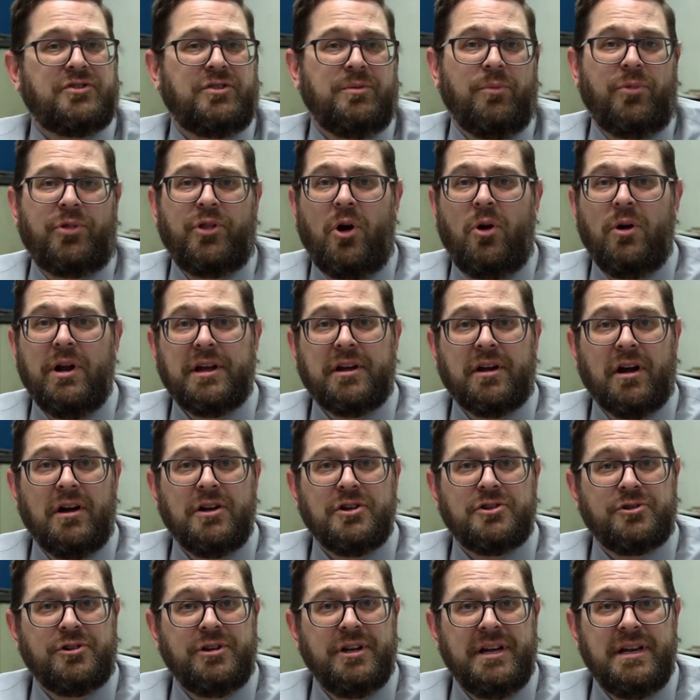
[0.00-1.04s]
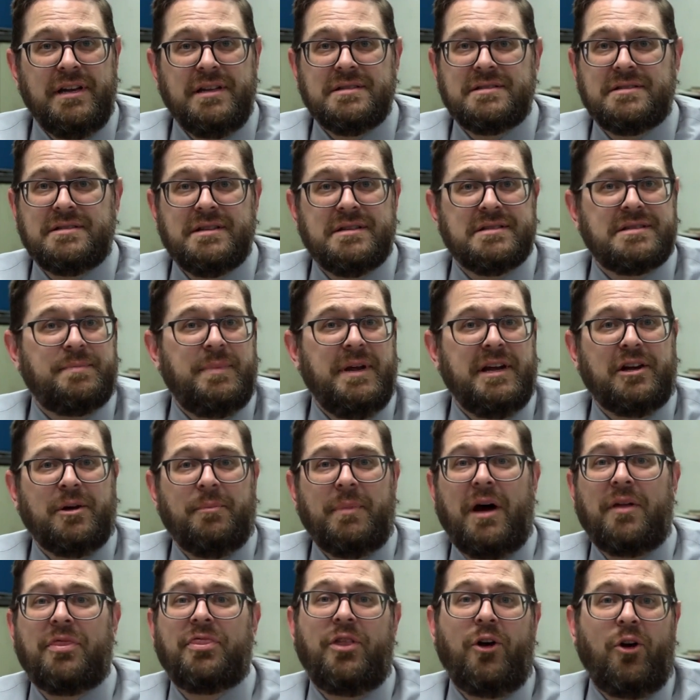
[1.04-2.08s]
from 30 countries that speak
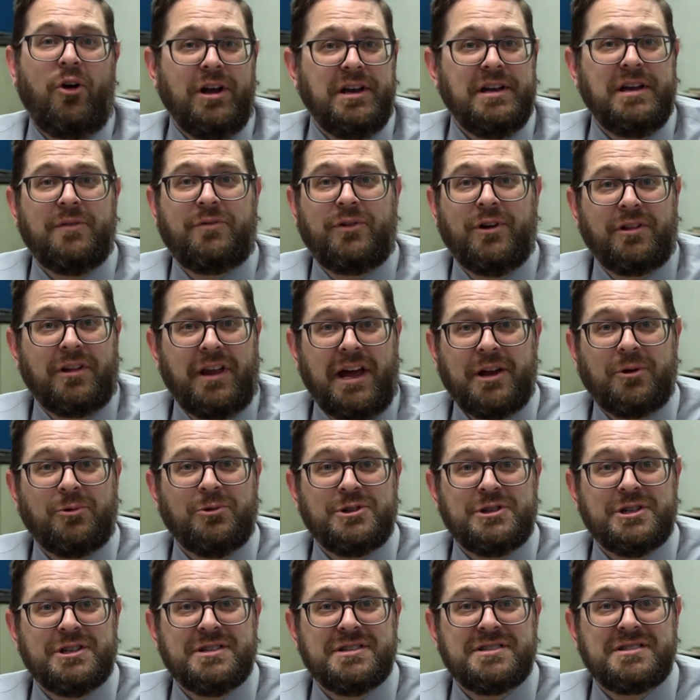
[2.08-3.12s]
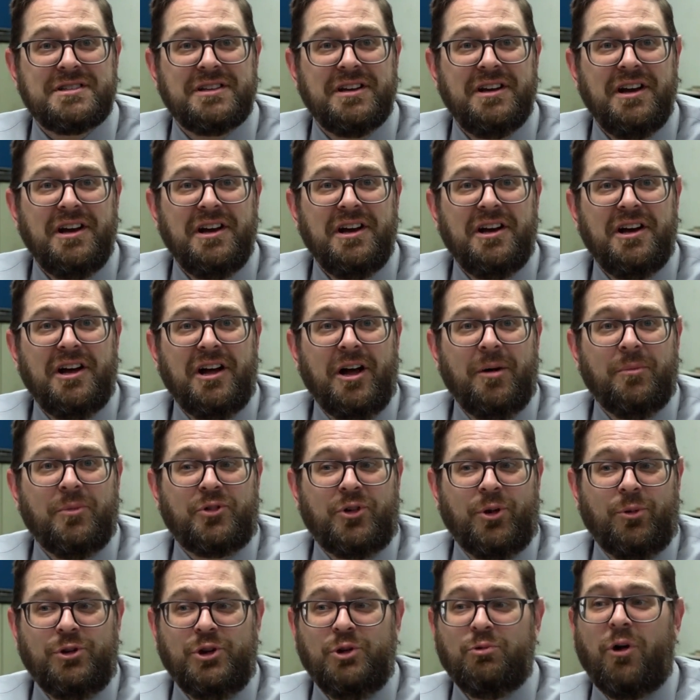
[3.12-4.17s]
about 30 different languages. Um,
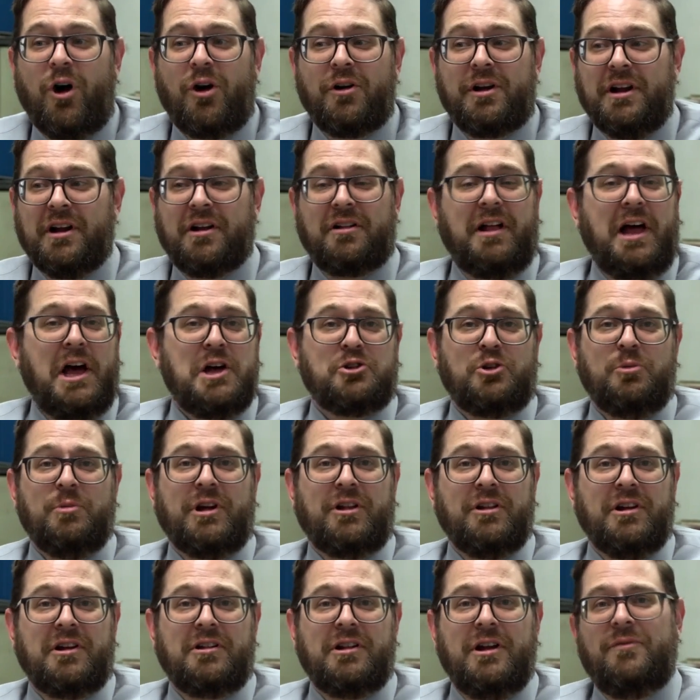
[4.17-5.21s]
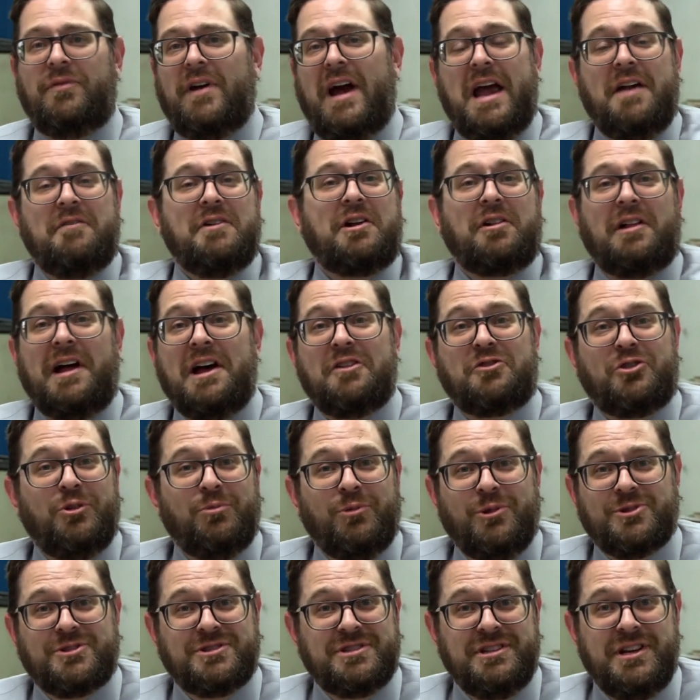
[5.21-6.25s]
so when you walk in a classroom at Glencliff, every classroom
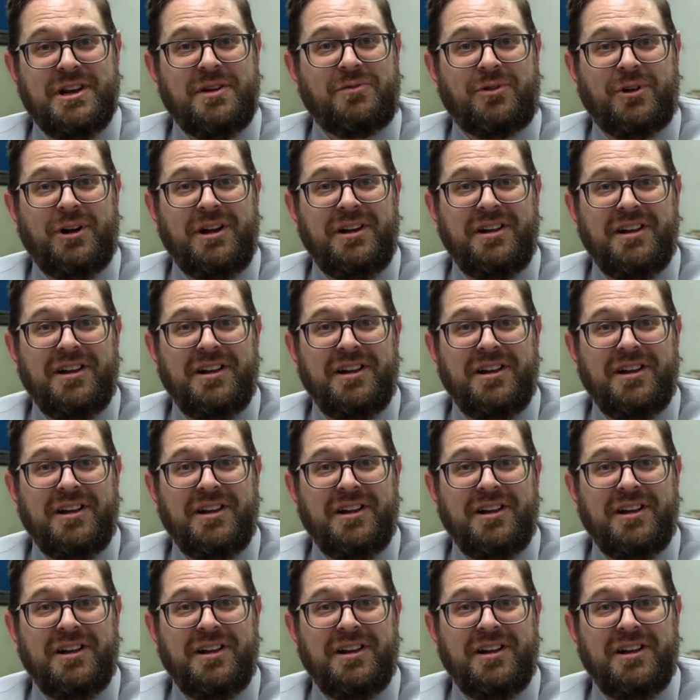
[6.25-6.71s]
is different.